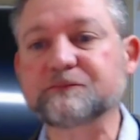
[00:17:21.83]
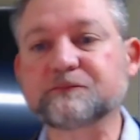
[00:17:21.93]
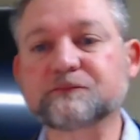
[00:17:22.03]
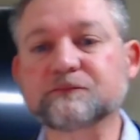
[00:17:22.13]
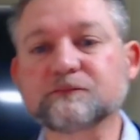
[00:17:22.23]

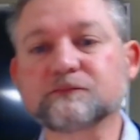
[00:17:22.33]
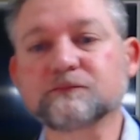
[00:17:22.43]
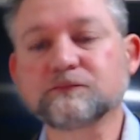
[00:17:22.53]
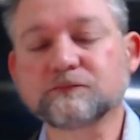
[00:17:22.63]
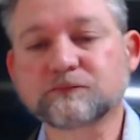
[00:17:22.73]

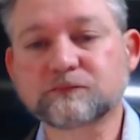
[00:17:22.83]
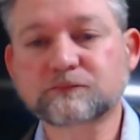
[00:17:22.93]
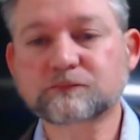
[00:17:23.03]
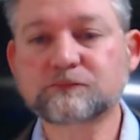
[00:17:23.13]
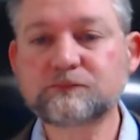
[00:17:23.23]

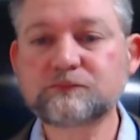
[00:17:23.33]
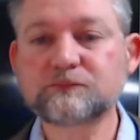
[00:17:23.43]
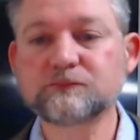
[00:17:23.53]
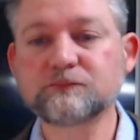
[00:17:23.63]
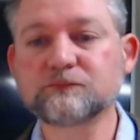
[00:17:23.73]

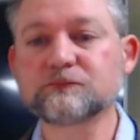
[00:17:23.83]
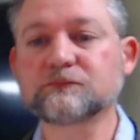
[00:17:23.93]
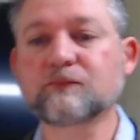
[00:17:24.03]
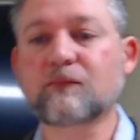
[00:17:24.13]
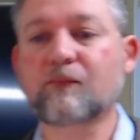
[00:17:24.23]

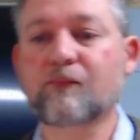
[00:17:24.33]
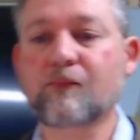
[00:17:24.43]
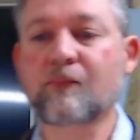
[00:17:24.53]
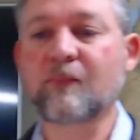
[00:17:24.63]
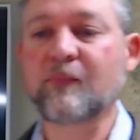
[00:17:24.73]

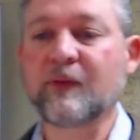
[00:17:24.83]
(silence)